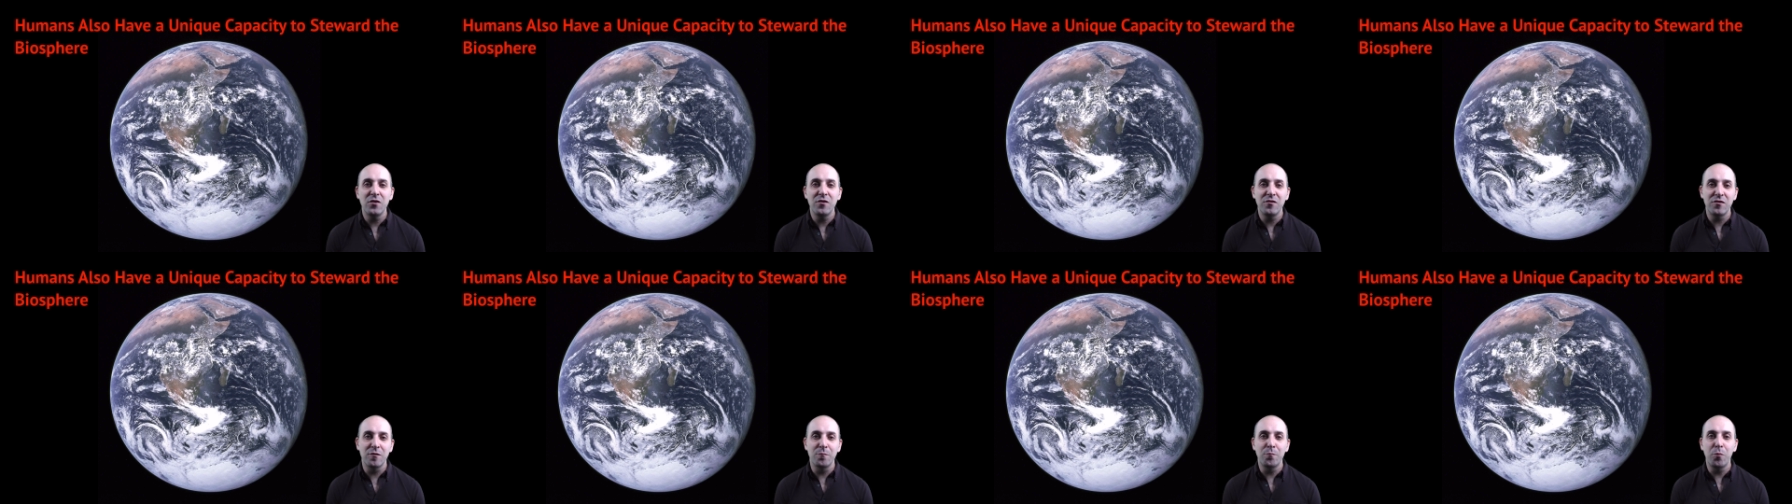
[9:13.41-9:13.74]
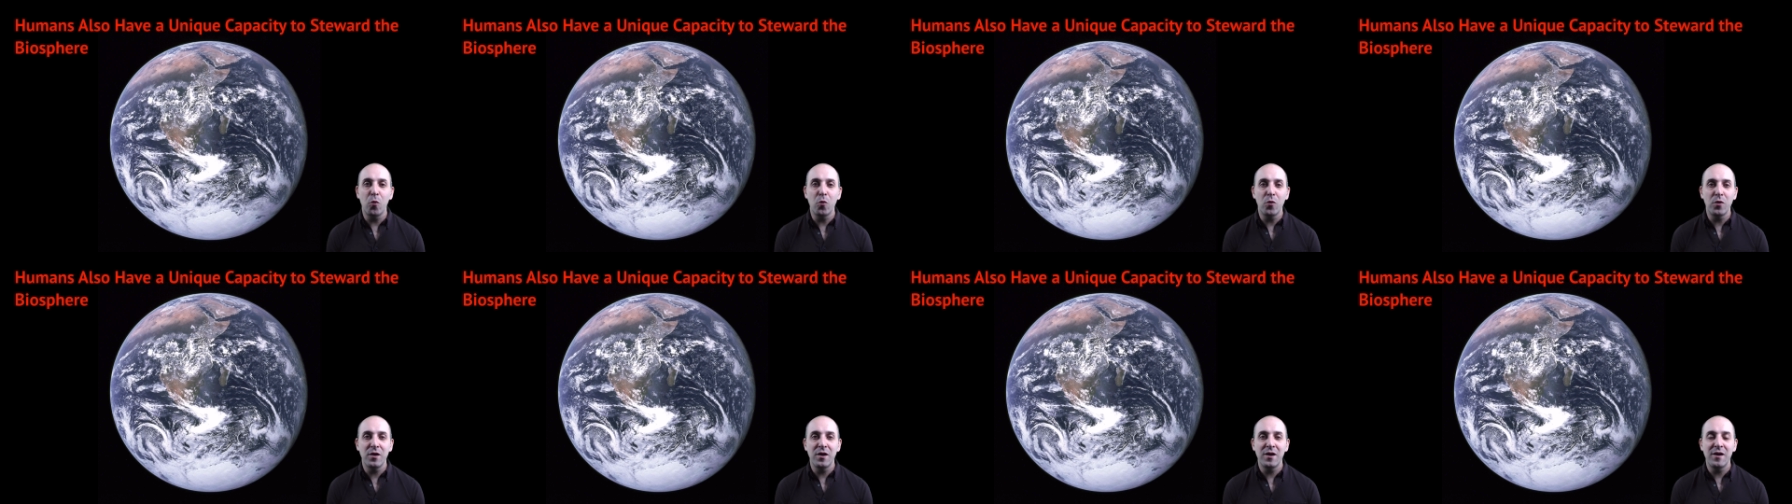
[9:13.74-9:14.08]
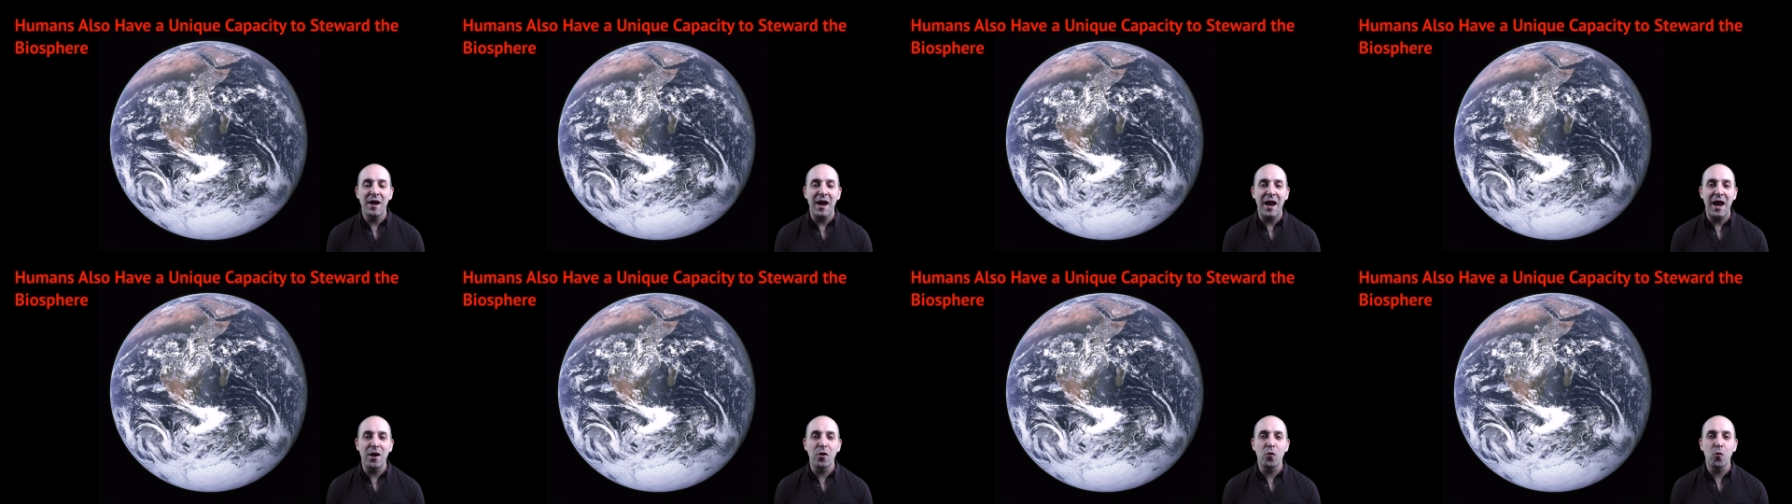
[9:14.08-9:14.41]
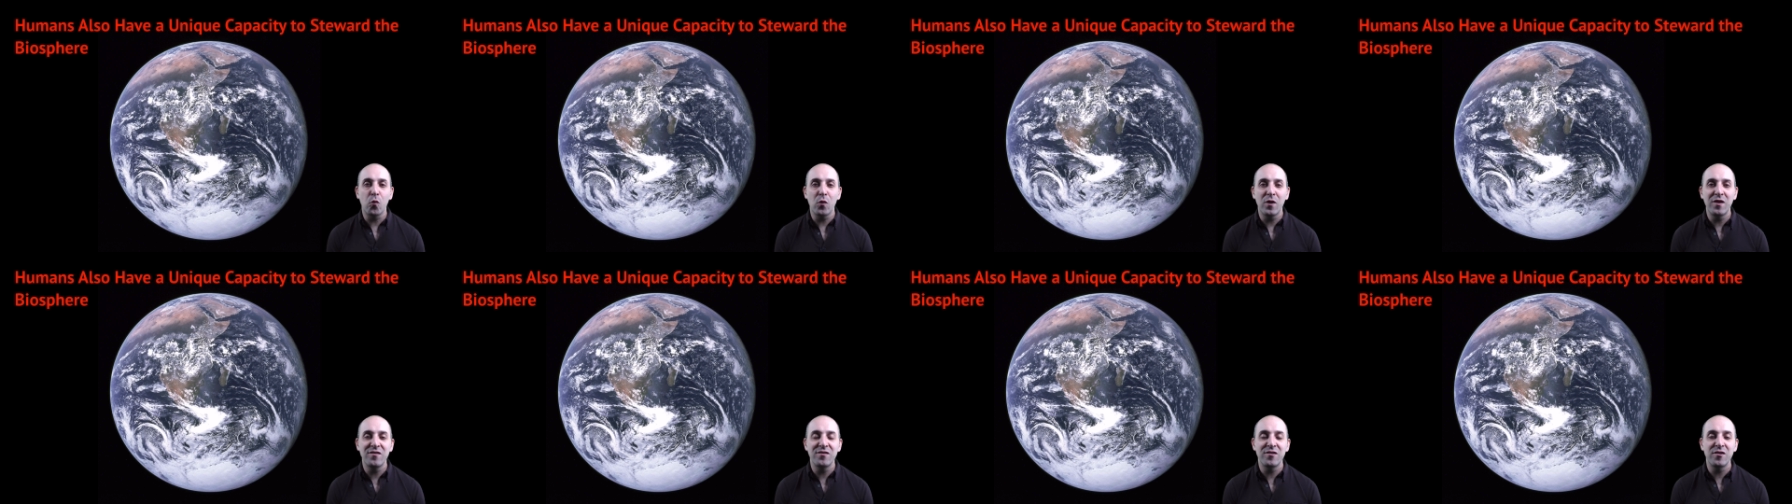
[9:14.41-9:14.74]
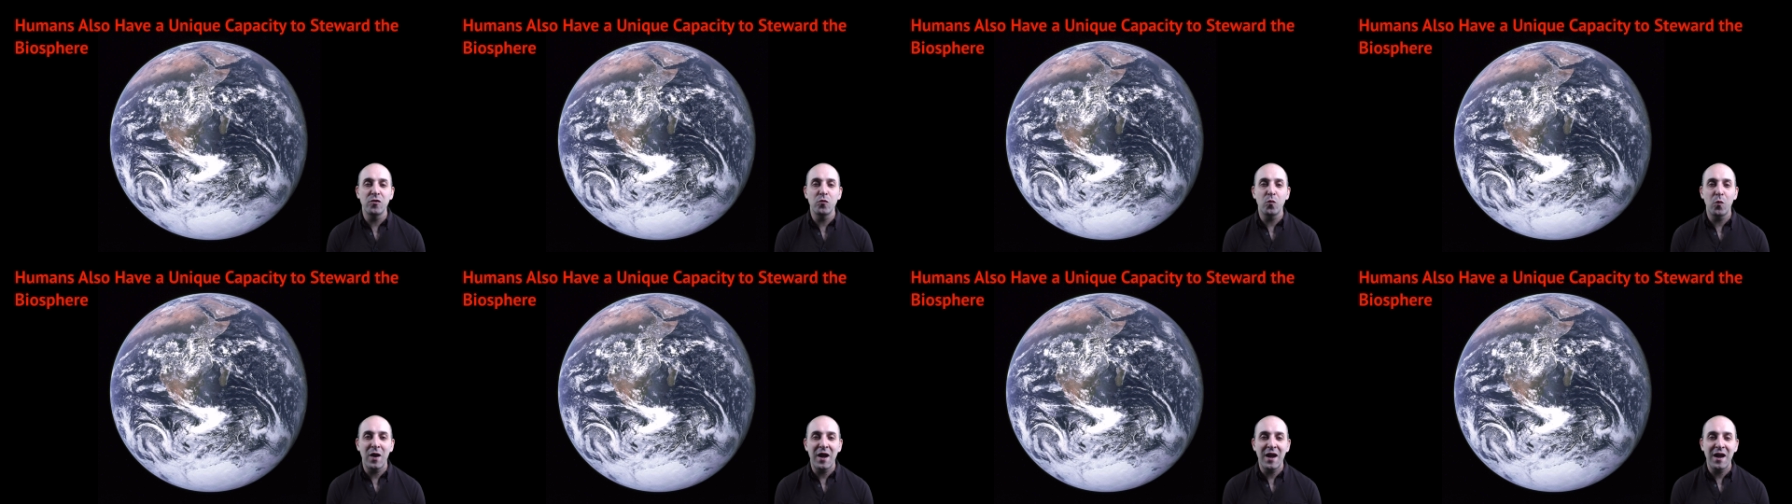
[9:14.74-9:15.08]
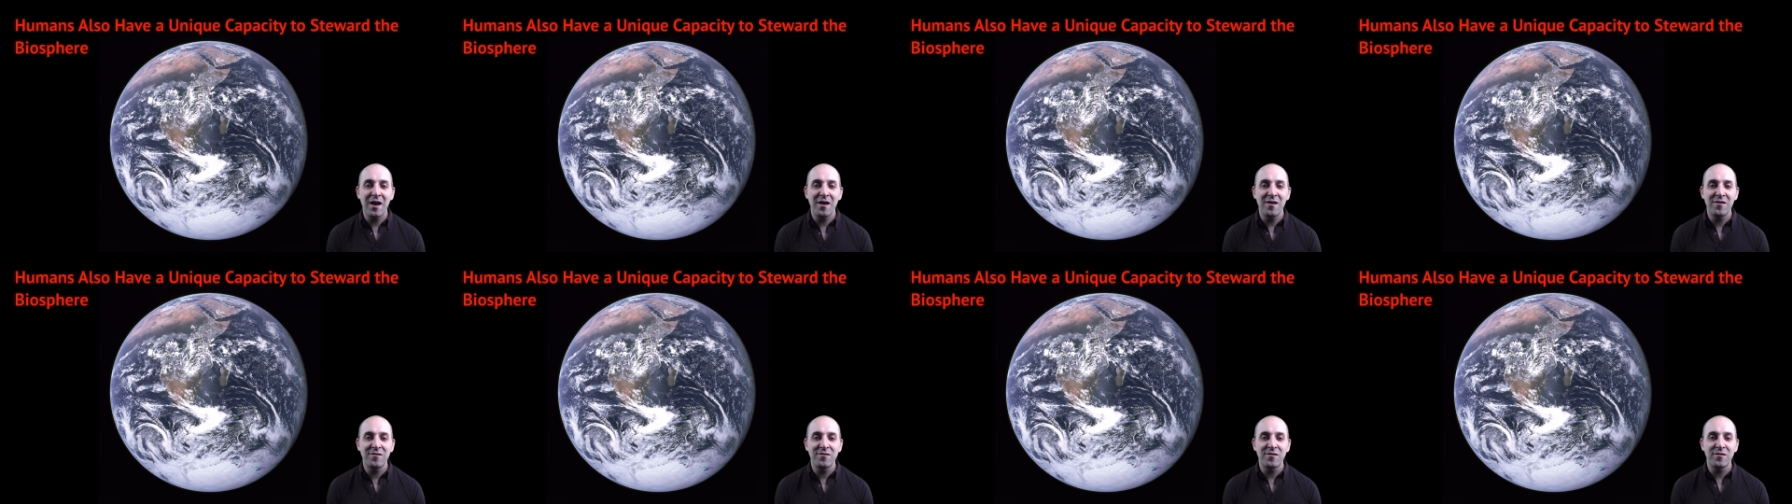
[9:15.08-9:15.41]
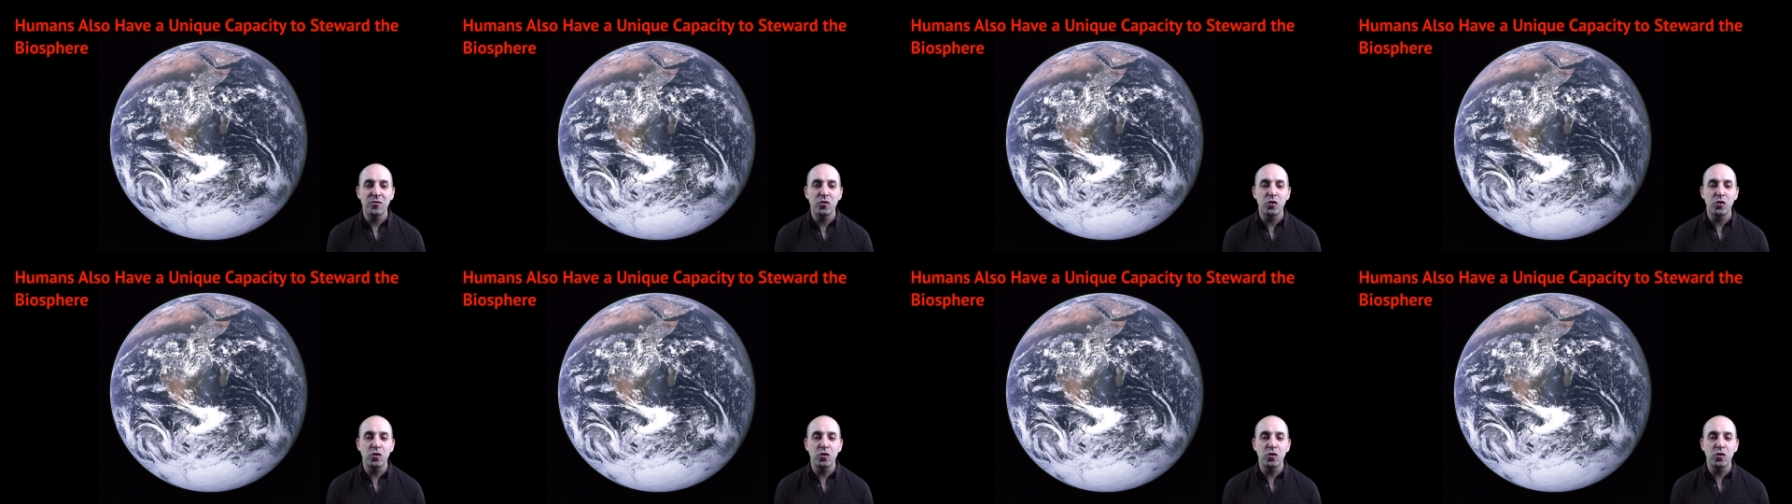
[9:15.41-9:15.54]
supported and reasoned ways